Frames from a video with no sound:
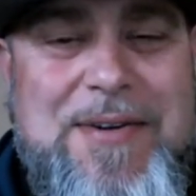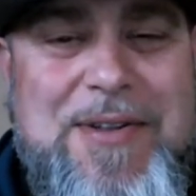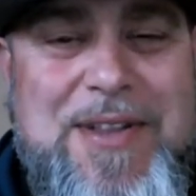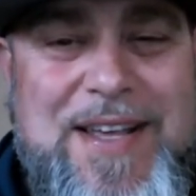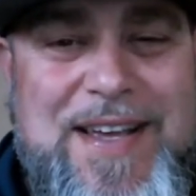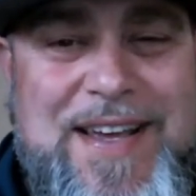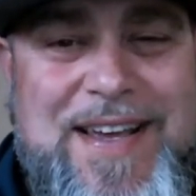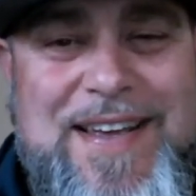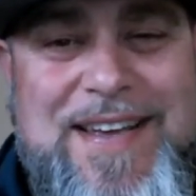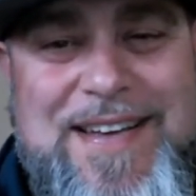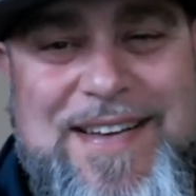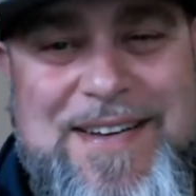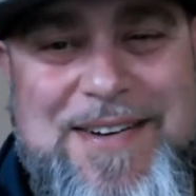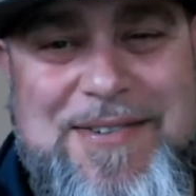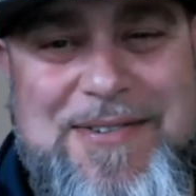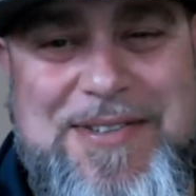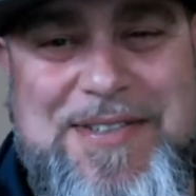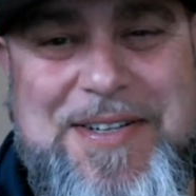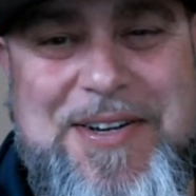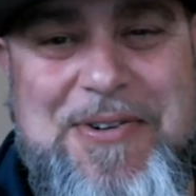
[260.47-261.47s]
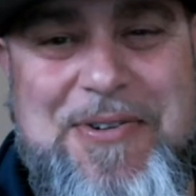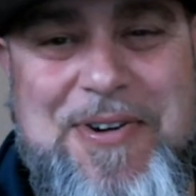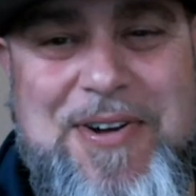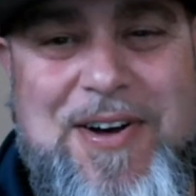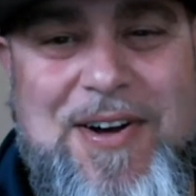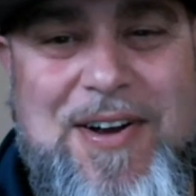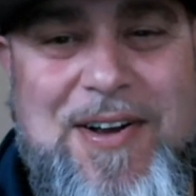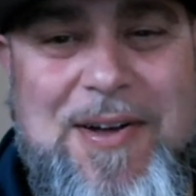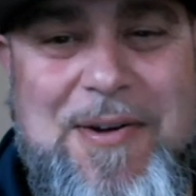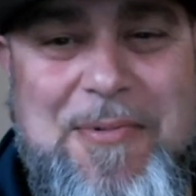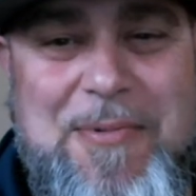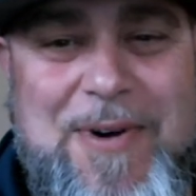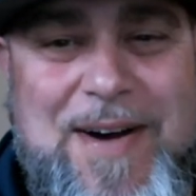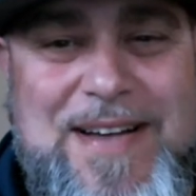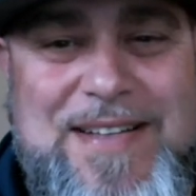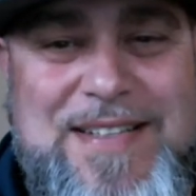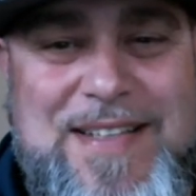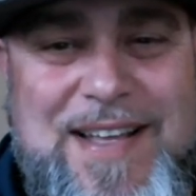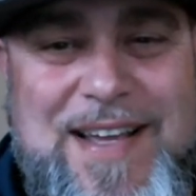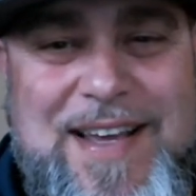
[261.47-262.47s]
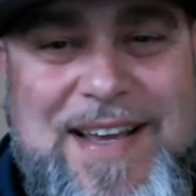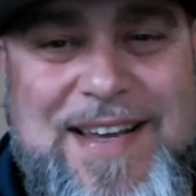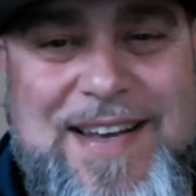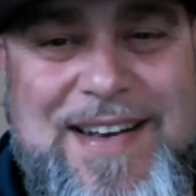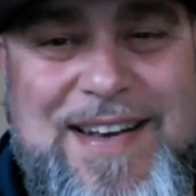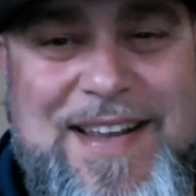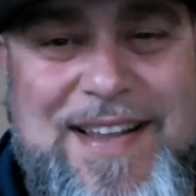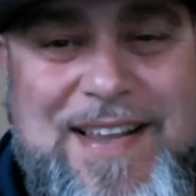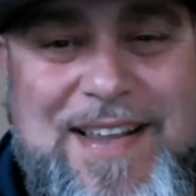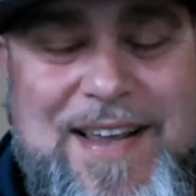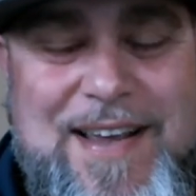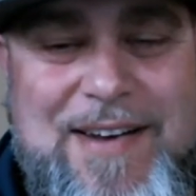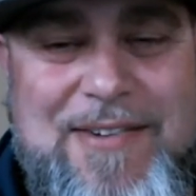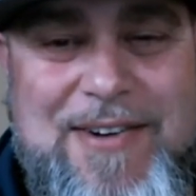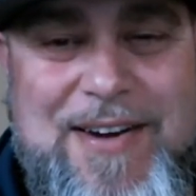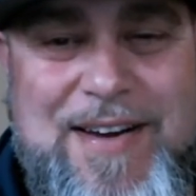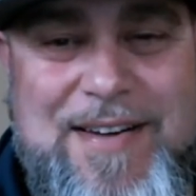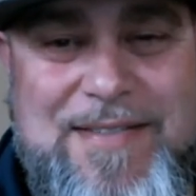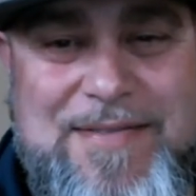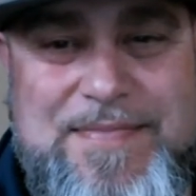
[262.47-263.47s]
Lee, what's going on Weiss Lake and Neely Henry?